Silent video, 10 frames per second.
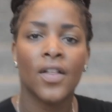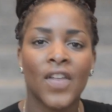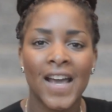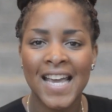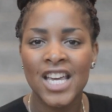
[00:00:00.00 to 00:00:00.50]

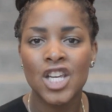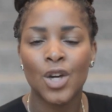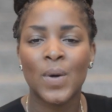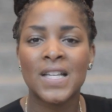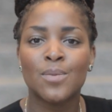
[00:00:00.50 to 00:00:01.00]
The
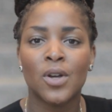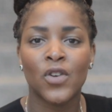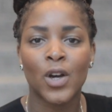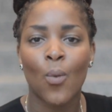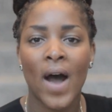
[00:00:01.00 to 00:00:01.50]
EU is
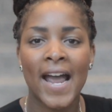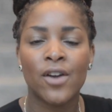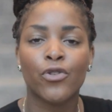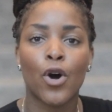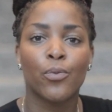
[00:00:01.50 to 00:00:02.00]
moving away
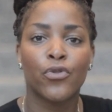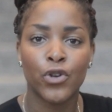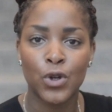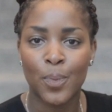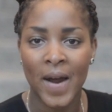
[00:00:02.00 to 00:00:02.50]
from
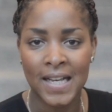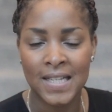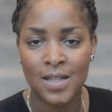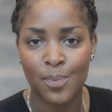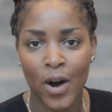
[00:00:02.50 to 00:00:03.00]

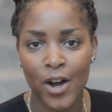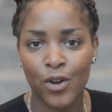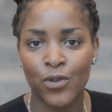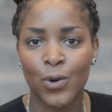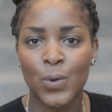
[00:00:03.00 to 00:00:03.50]
food-based
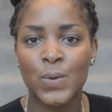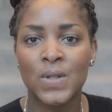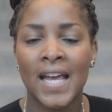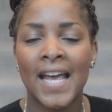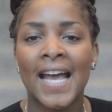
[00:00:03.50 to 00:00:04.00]

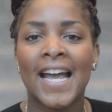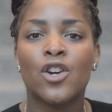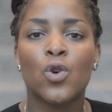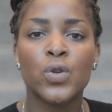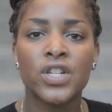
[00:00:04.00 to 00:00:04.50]
biofuels
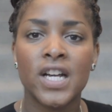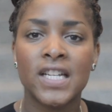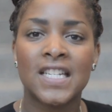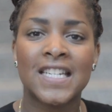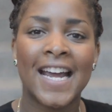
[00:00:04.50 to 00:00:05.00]
in order
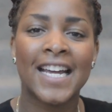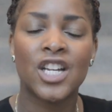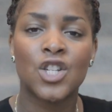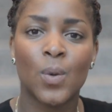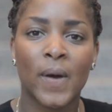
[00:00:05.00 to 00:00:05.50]
to take
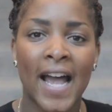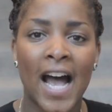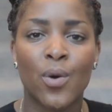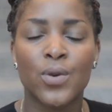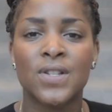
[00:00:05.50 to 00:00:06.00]
into
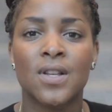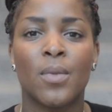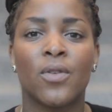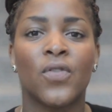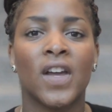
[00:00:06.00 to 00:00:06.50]
account some
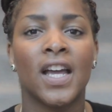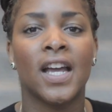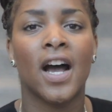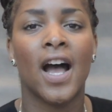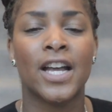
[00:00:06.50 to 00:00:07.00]
of
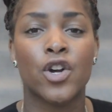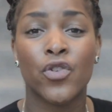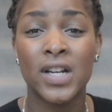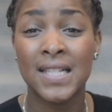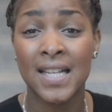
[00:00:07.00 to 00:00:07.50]
the
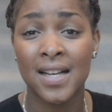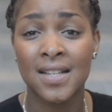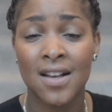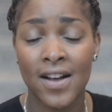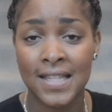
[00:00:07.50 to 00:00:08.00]
increasing
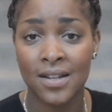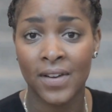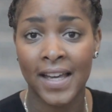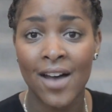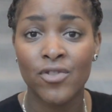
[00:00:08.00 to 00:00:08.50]

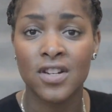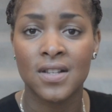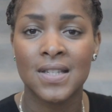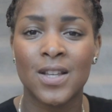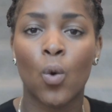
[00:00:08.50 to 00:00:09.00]
scientific
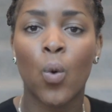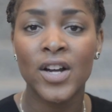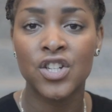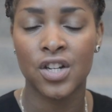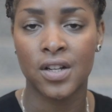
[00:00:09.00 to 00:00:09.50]
evidence that
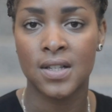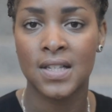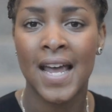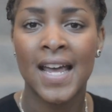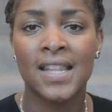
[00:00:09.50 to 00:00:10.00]
questions
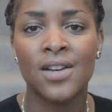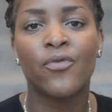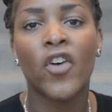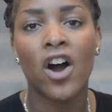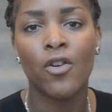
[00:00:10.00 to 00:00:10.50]
the
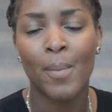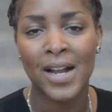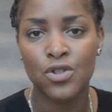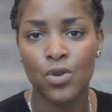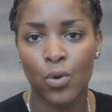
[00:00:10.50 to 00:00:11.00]

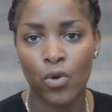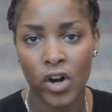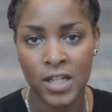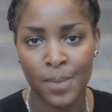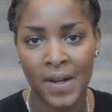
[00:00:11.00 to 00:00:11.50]
environmental
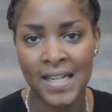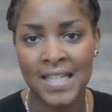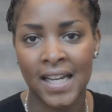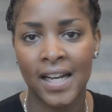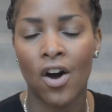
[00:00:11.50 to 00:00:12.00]

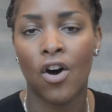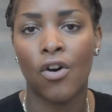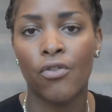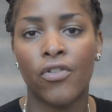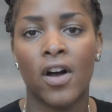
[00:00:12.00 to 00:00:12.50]
credibility
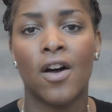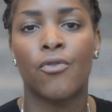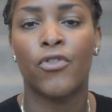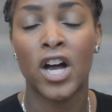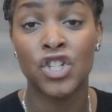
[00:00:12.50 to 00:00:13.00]
of
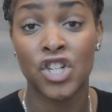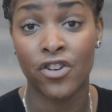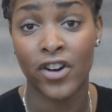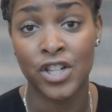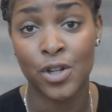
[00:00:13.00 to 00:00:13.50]

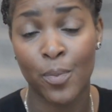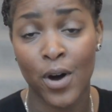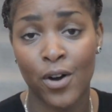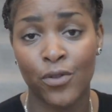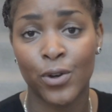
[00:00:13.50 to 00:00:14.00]
first-generation
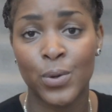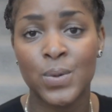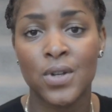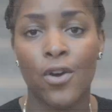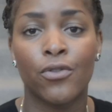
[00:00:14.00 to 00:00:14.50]

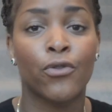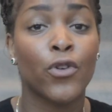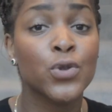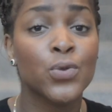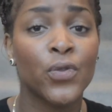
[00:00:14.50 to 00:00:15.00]
biofuels over
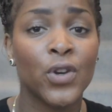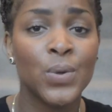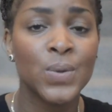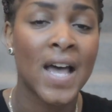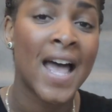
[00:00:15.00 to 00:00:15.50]
fossil
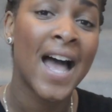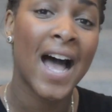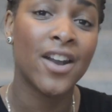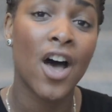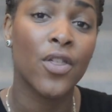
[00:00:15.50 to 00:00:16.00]
fuels
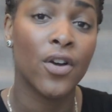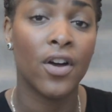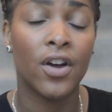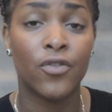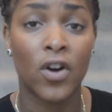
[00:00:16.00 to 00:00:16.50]
and
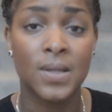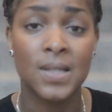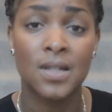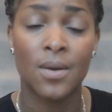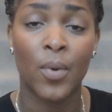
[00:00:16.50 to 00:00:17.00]
other
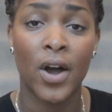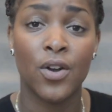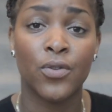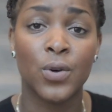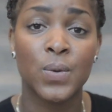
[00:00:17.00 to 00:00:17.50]
advanced
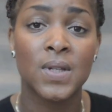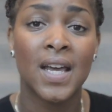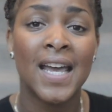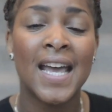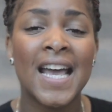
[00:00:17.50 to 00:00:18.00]
biofuels.
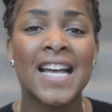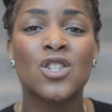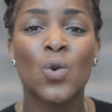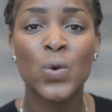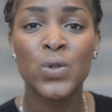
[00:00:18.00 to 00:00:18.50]

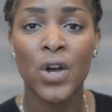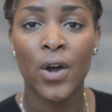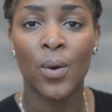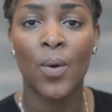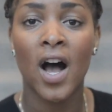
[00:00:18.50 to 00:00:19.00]
It's
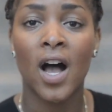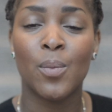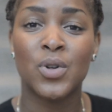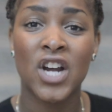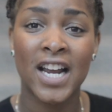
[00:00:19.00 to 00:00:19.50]
also
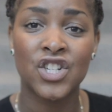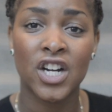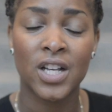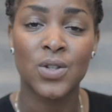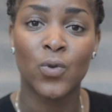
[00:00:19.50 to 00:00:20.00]

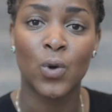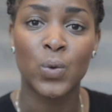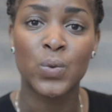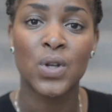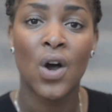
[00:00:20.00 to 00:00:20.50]
changing its
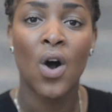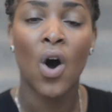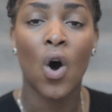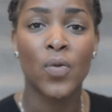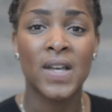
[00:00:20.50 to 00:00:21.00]
rules
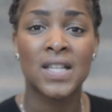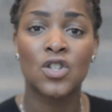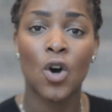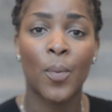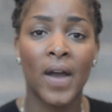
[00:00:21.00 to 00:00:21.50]
on this
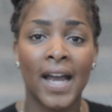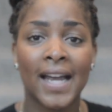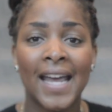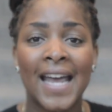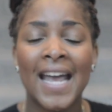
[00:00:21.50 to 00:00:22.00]
topic
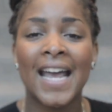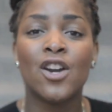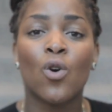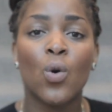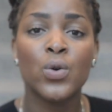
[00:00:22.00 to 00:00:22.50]

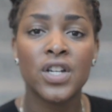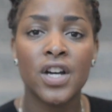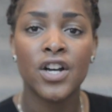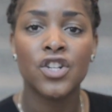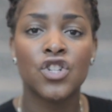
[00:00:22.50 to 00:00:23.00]
in
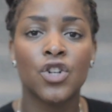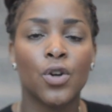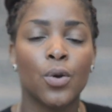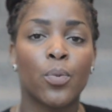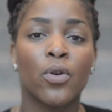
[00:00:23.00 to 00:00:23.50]
order
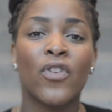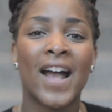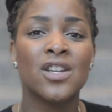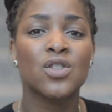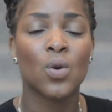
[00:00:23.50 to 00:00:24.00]
to
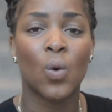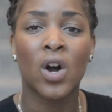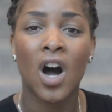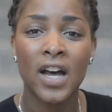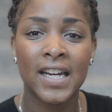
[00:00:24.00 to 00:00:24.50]
prevent or
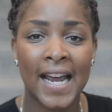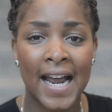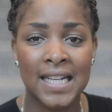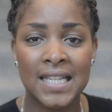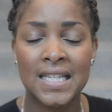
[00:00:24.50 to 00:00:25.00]
guard
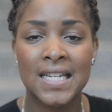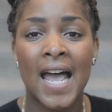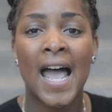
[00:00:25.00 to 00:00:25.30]
against